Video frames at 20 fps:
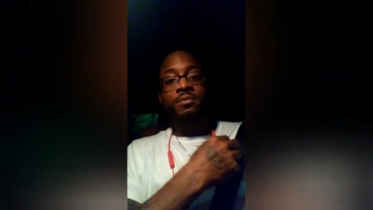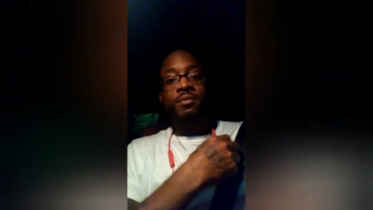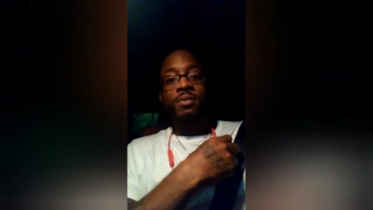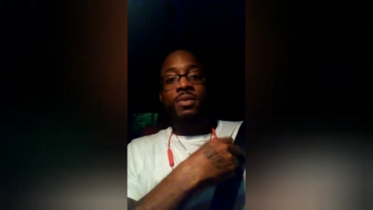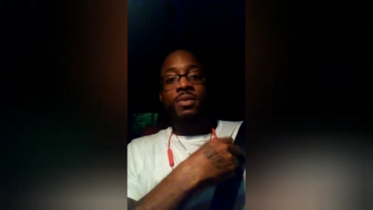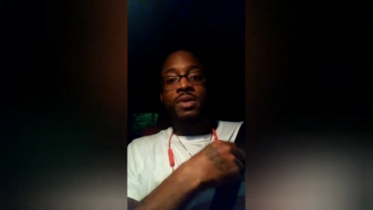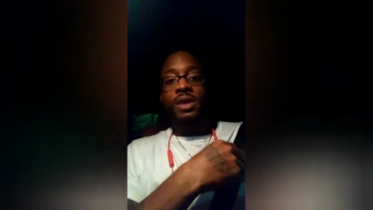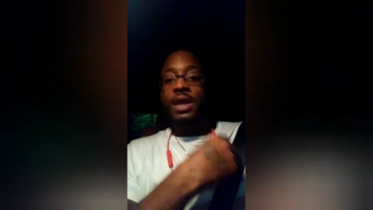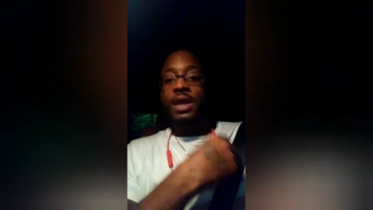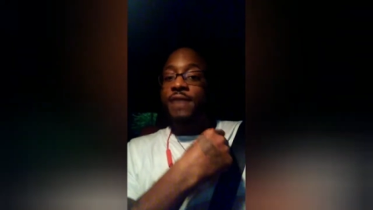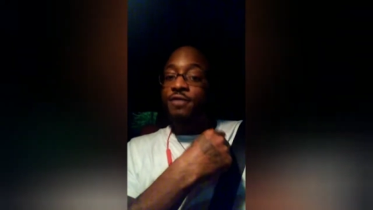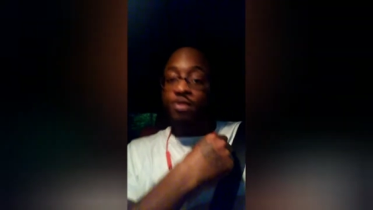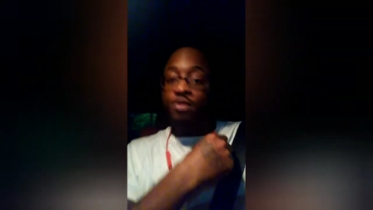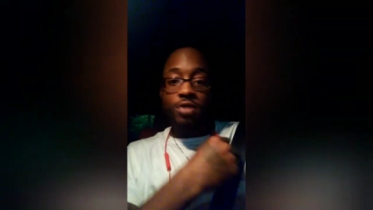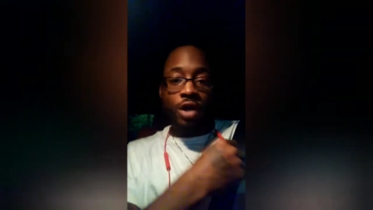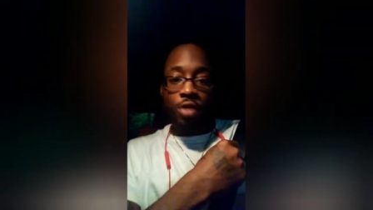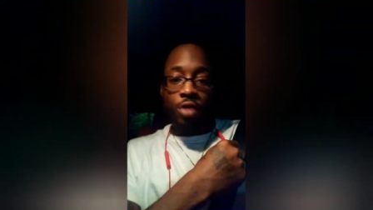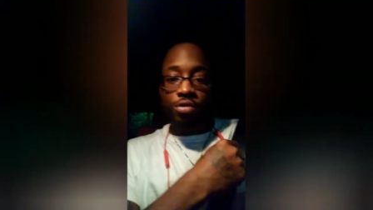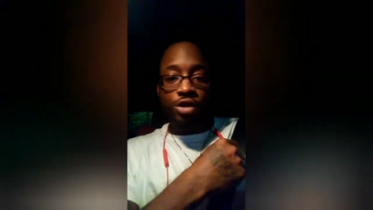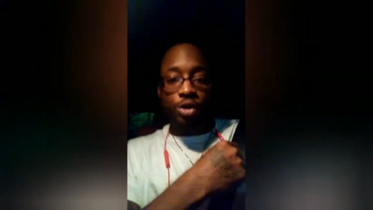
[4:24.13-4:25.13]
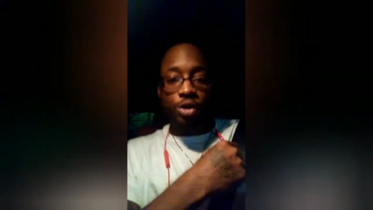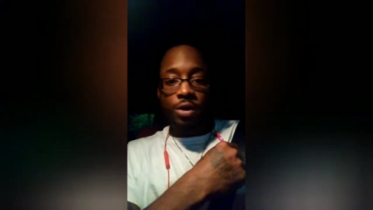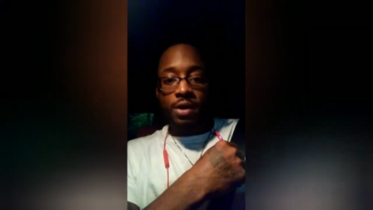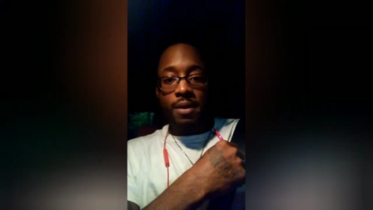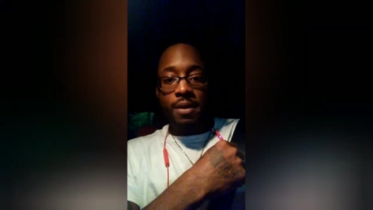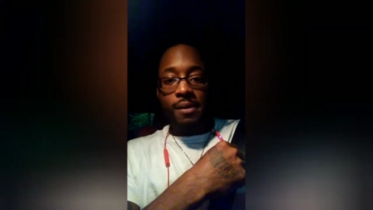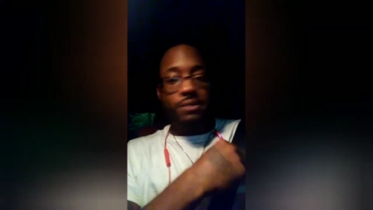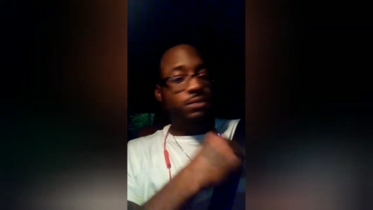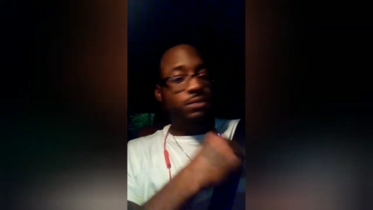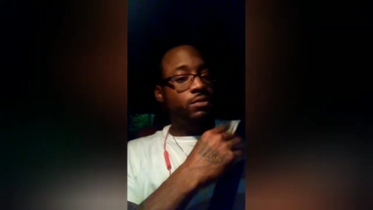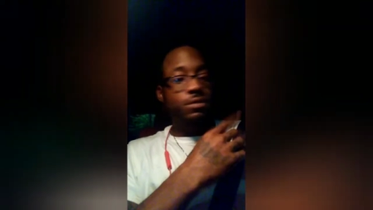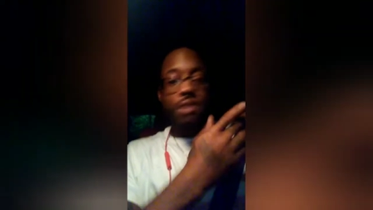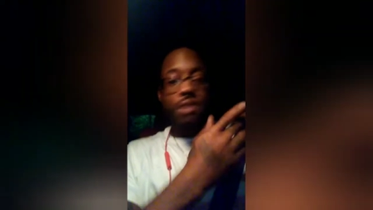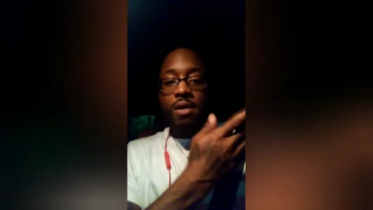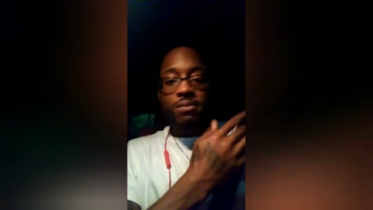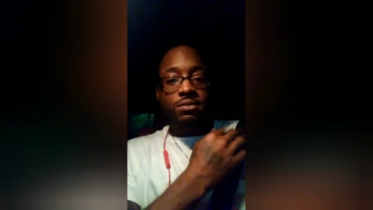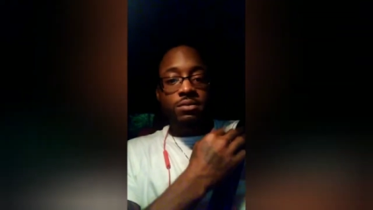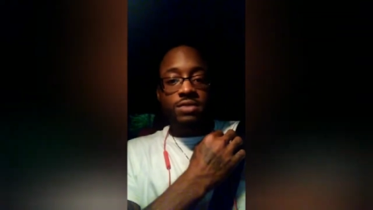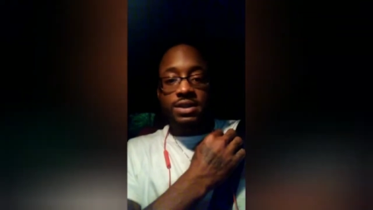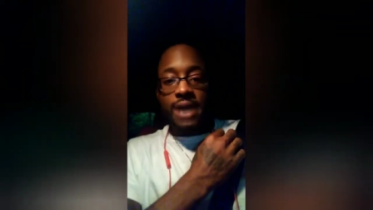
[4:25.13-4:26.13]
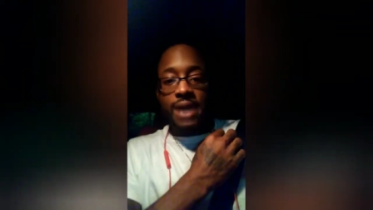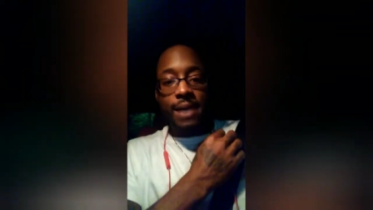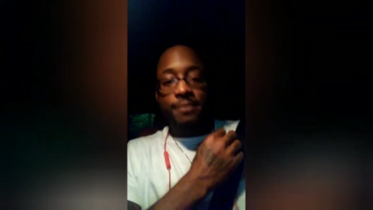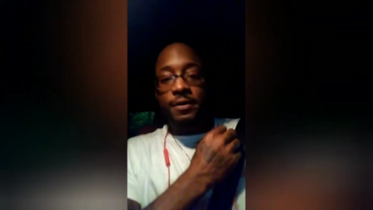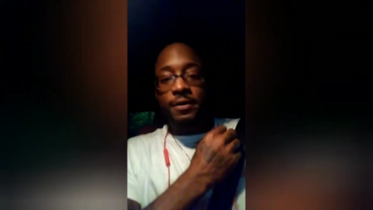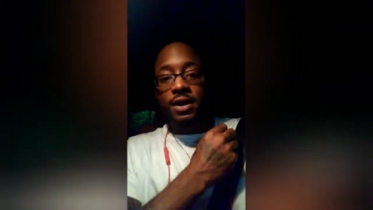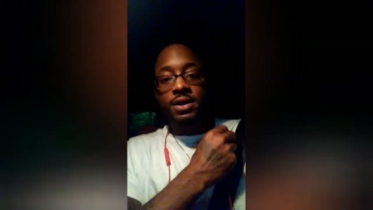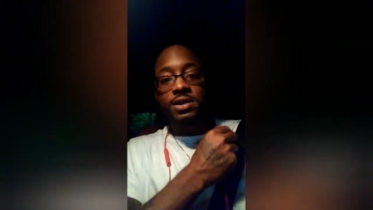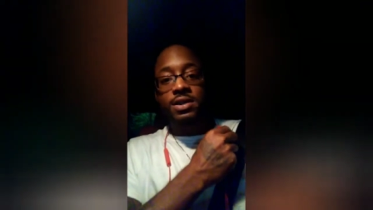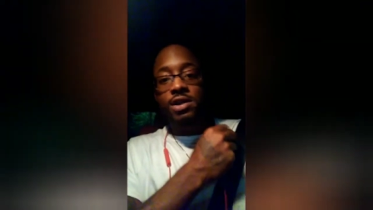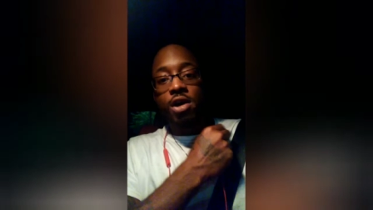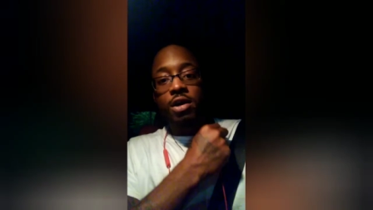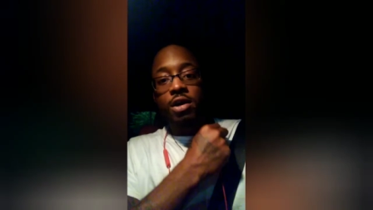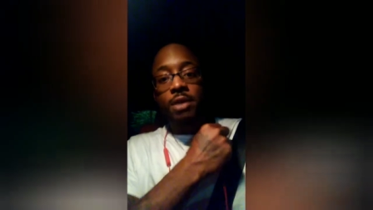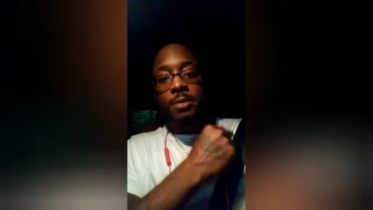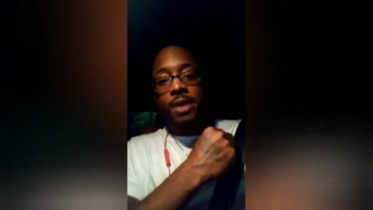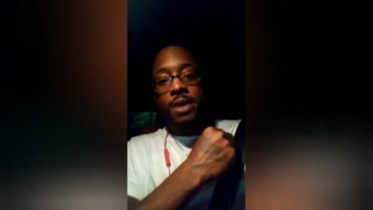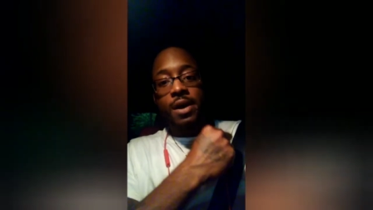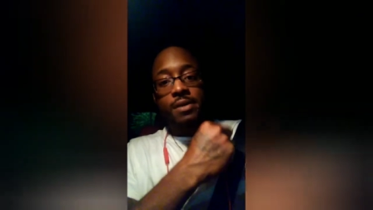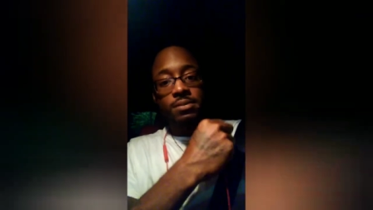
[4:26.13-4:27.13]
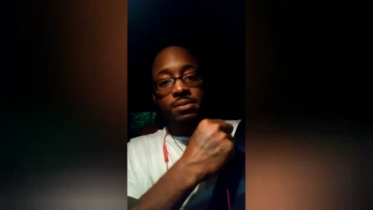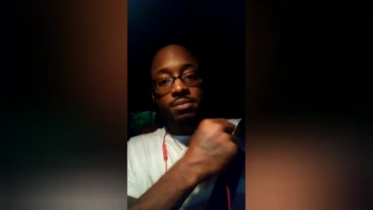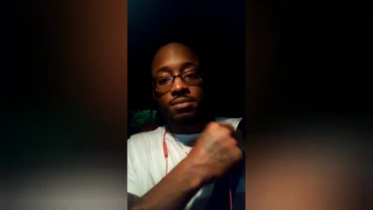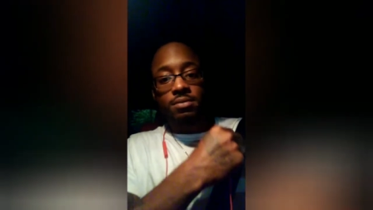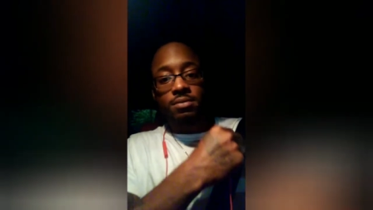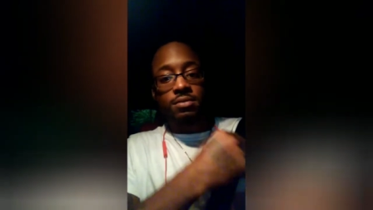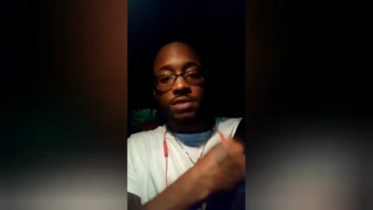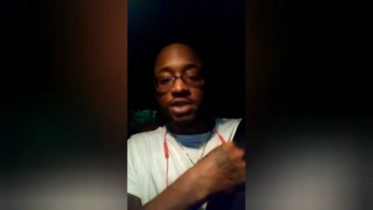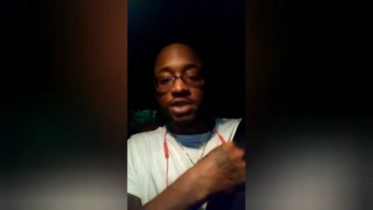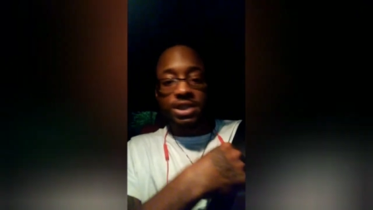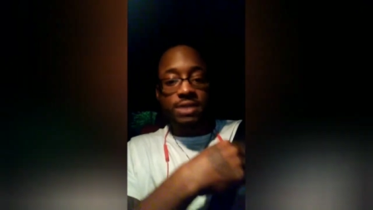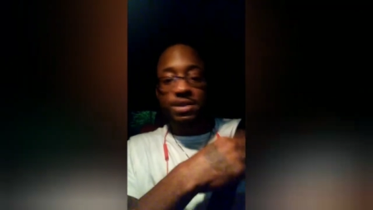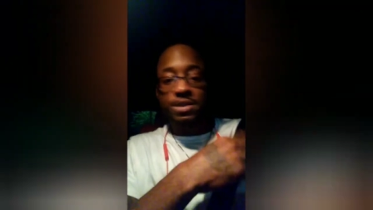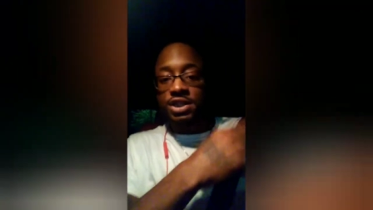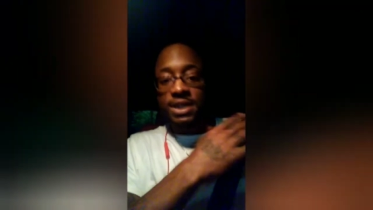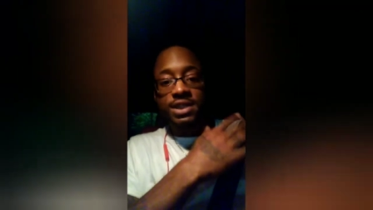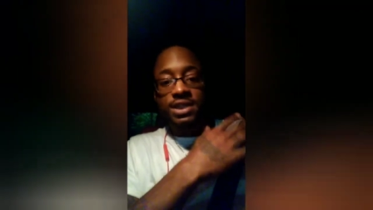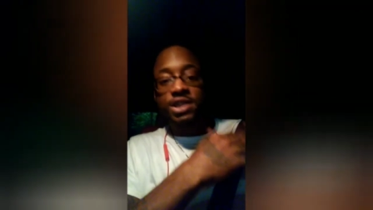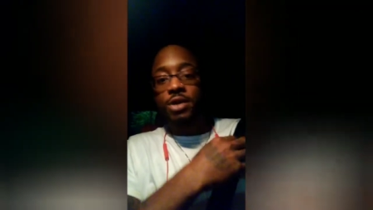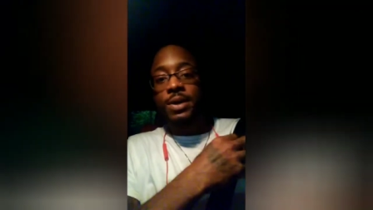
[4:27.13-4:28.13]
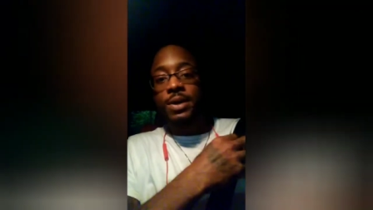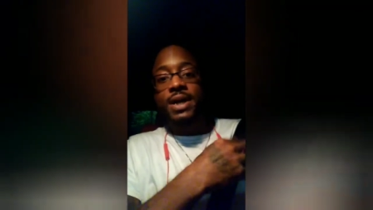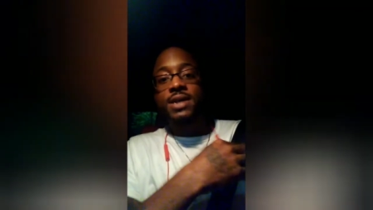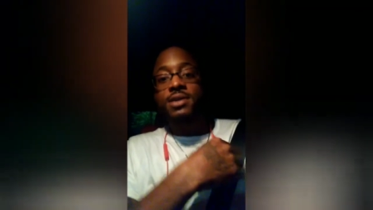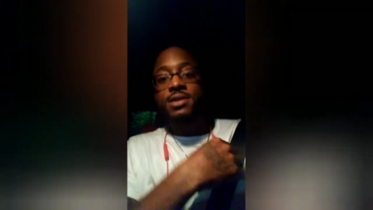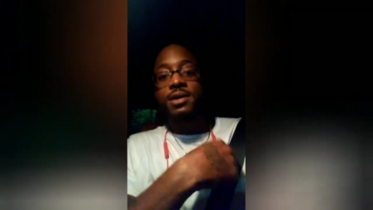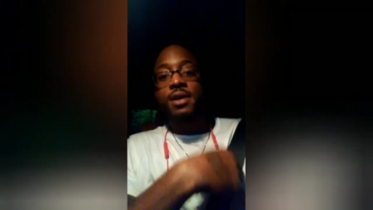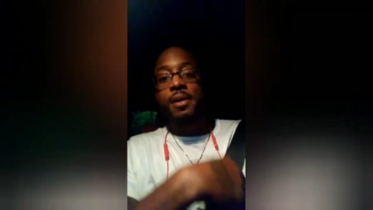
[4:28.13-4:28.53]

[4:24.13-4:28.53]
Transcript: If you don't do it, stop fucking talking about it. Shut your ass up.